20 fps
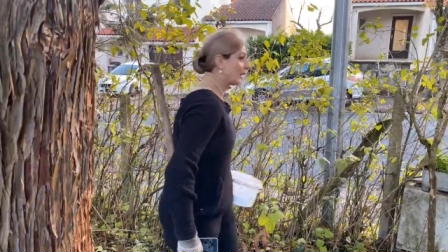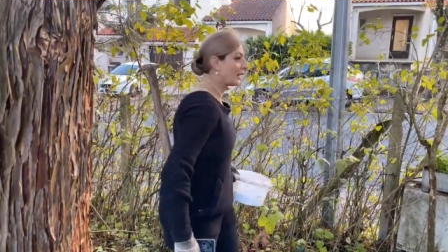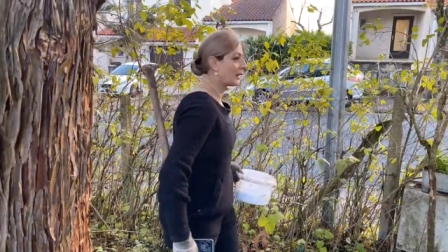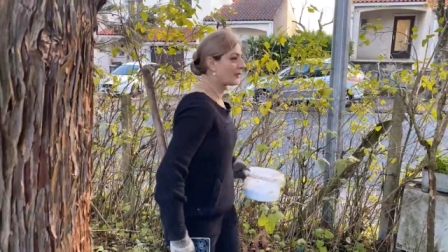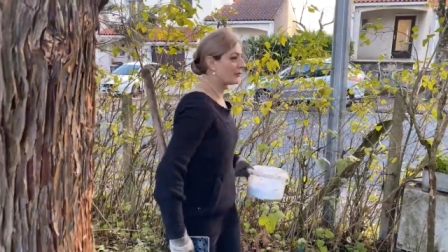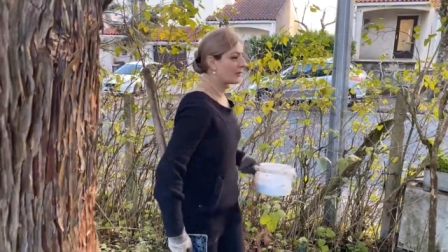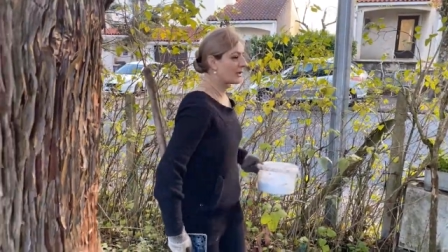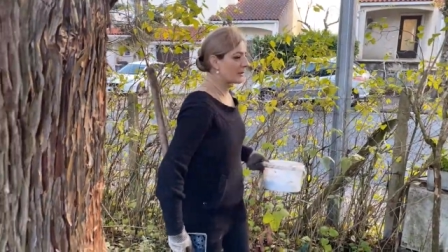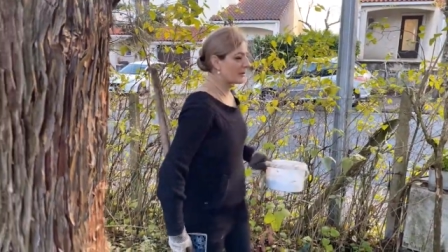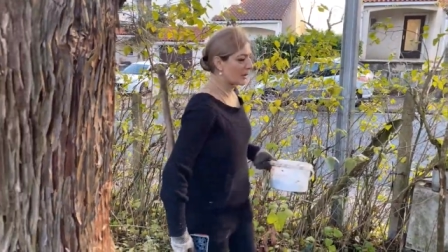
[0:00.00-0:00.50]

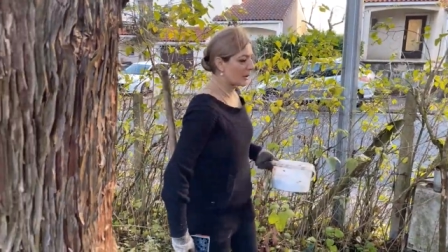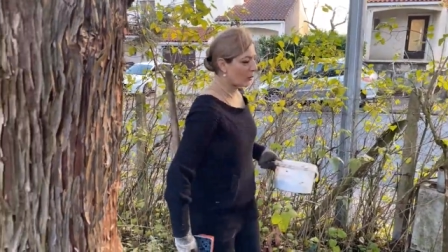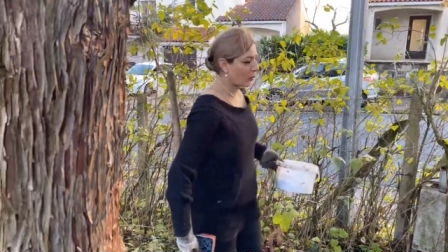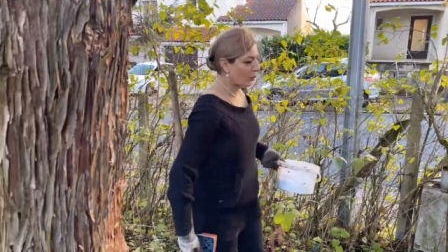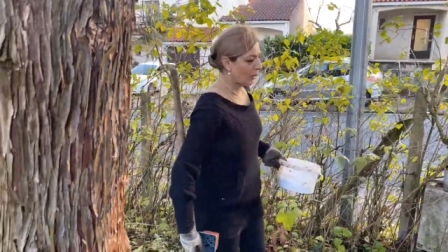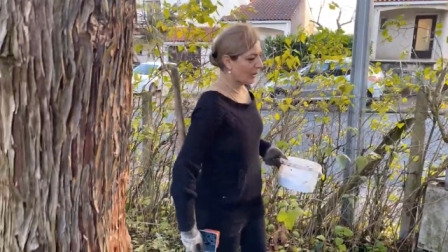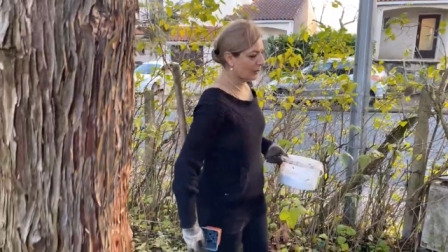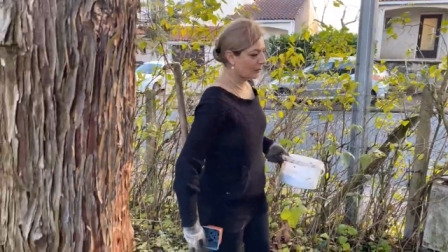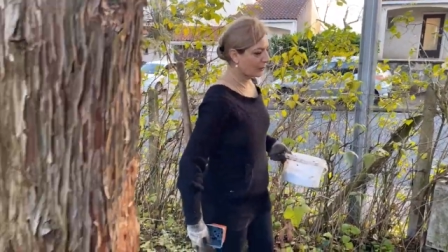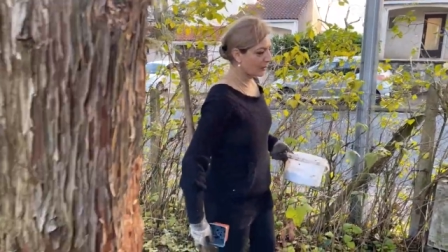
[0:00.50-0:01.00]
have maybe
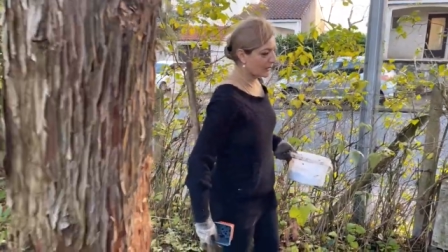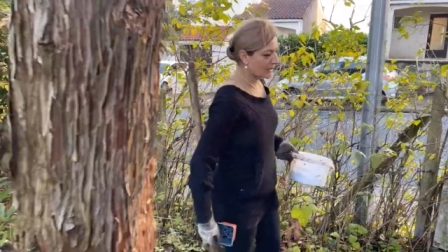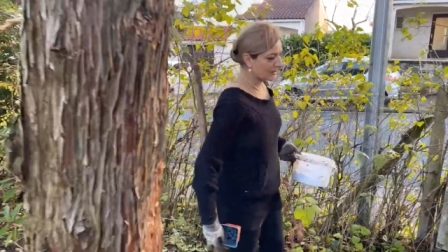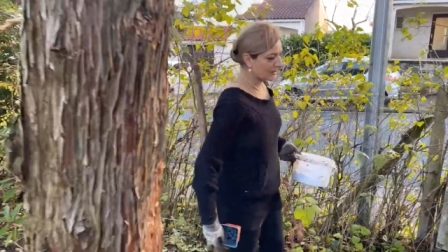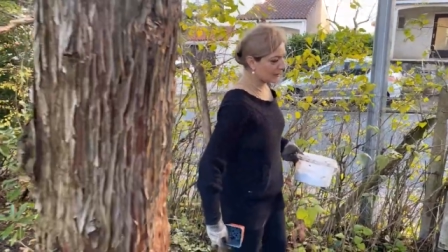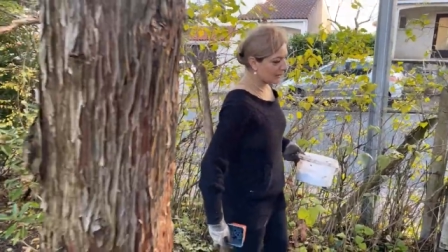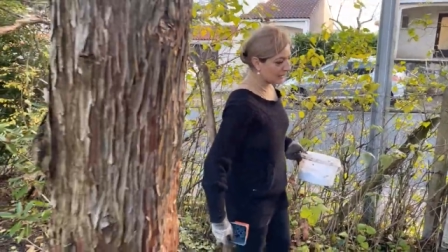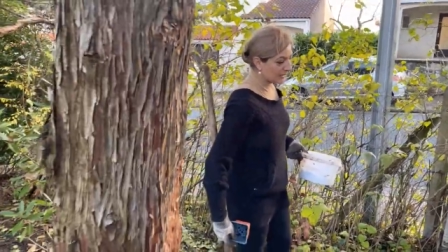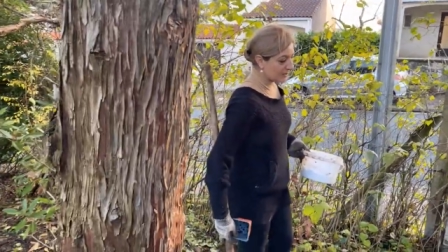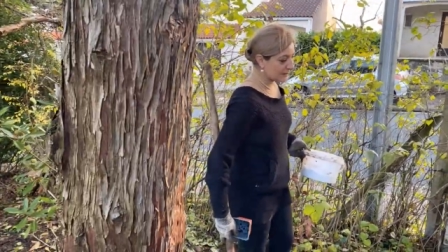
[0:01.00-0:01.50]
one sp
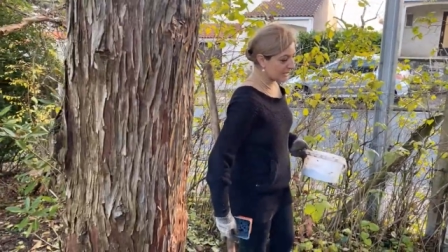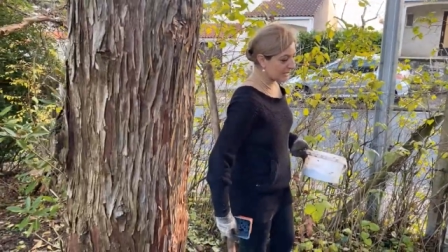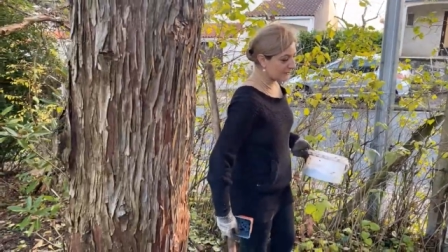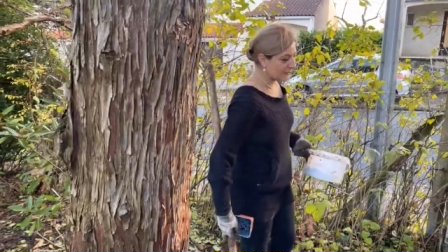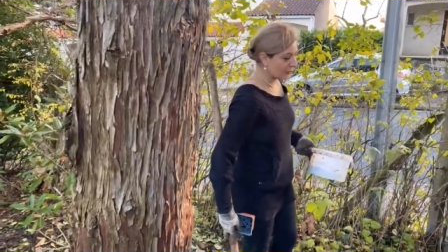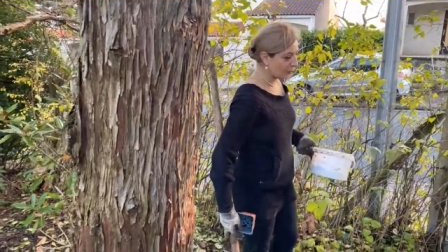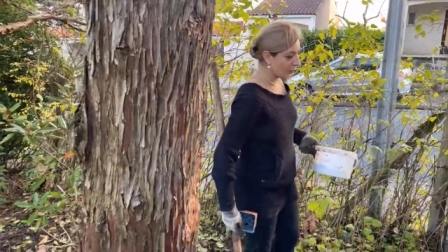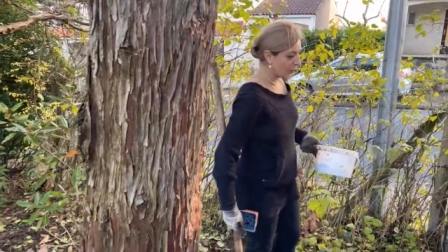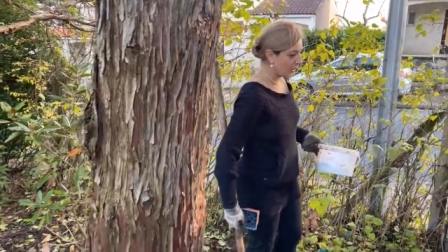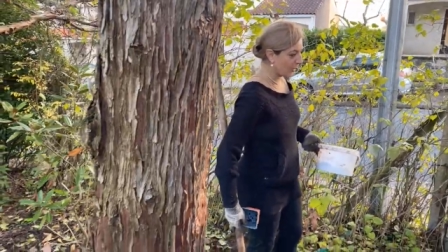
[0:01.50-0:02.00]
space
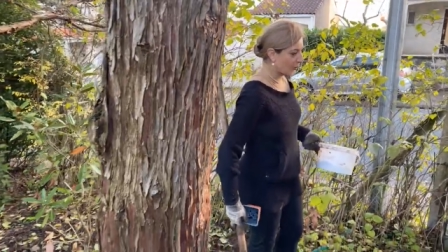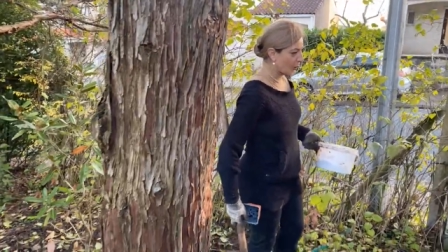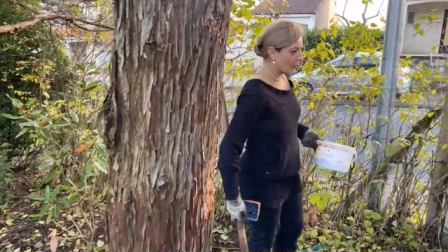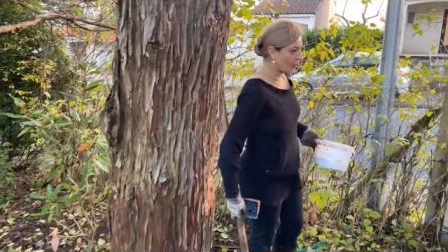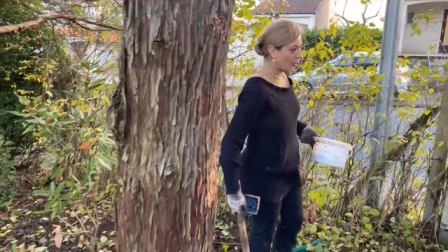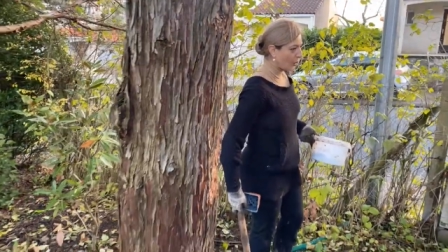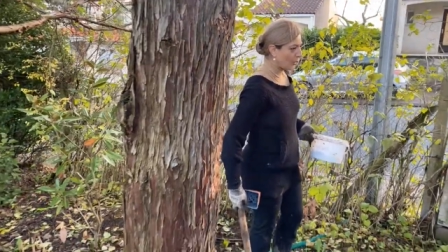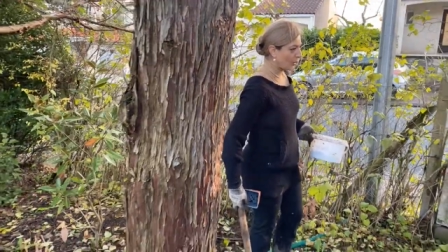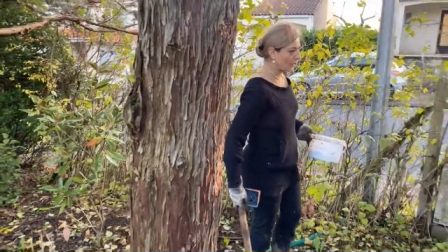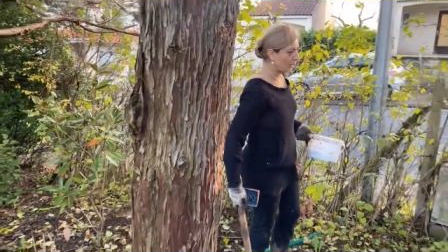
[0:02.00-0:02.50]
for one
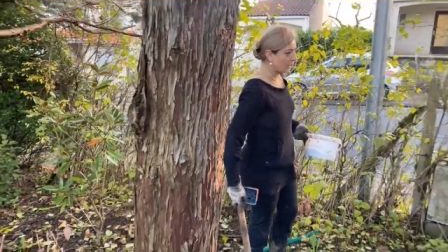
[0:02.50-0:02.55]
more.